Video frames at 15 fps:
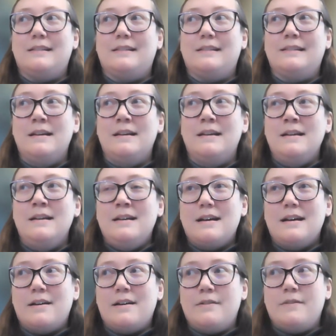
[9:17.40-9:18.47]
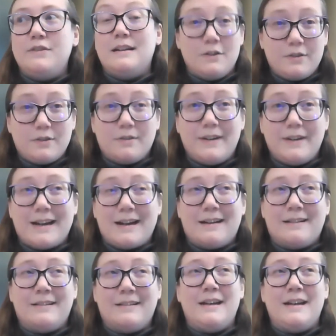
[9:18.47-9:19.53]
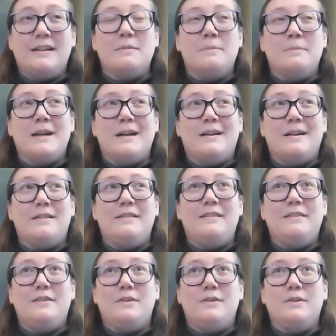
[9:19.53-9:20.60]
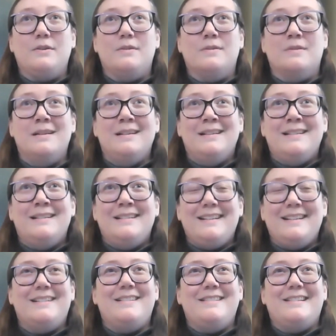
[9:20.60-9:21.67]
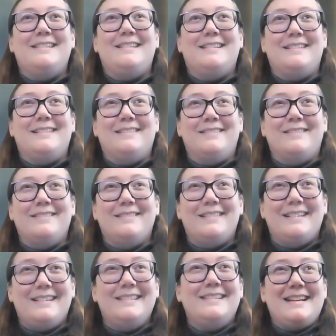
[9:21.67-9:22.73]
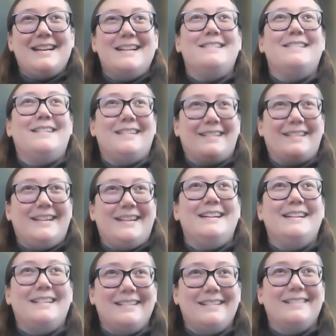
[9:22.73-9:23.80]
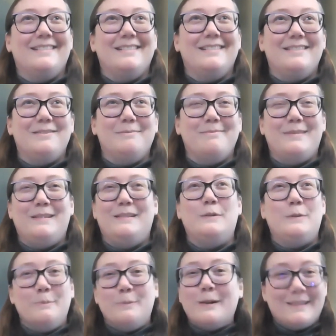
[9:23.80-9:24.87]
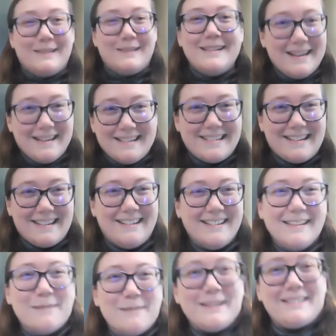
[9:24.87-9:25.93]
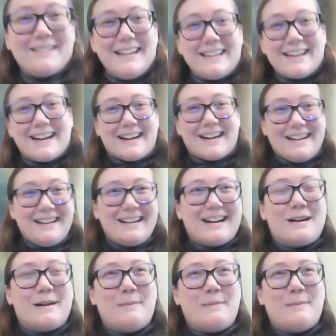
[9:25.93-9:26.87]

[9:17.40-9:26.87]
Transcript: of doing it in virtual reality compared to, you know, just a standard like Zoom presentation or something like that,